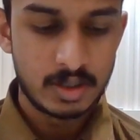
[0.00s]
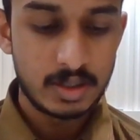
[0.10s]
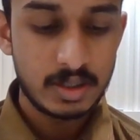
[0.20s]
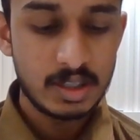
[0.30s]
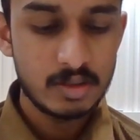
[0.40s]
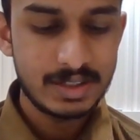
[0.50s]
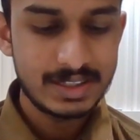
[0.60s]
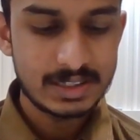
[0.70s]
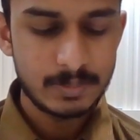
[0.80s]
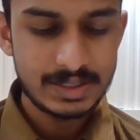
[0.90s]
He who
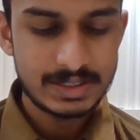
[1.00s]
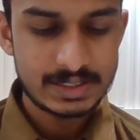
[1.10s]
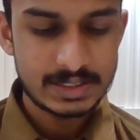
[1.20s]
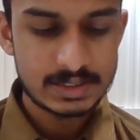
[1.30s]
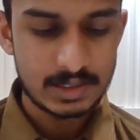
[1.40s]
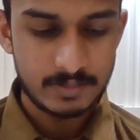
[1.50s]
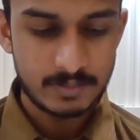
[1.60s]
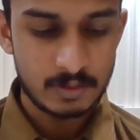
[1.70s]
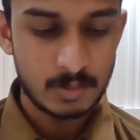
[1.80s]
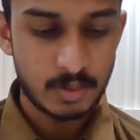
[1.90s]
disciplines his son
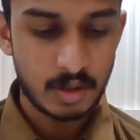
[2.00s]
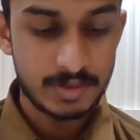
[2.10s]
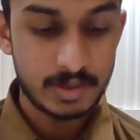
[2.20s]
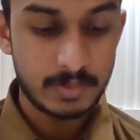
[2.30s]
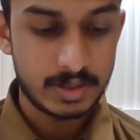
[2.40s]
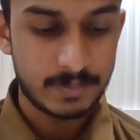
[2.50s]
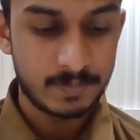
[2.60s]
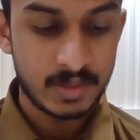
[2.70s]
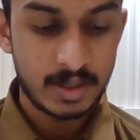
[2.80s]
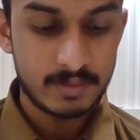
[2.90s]
will profit by him,
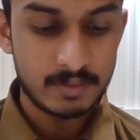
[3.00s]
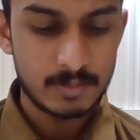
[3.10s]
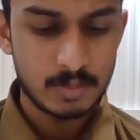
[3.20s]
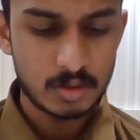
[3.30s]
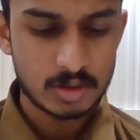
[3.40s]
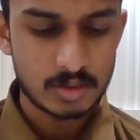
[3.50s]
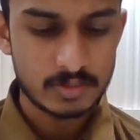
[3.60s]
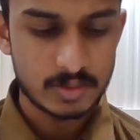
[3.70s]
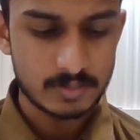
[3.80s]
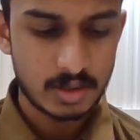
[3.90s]
and will boast of
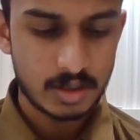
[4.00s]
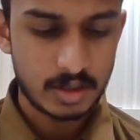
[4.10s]
him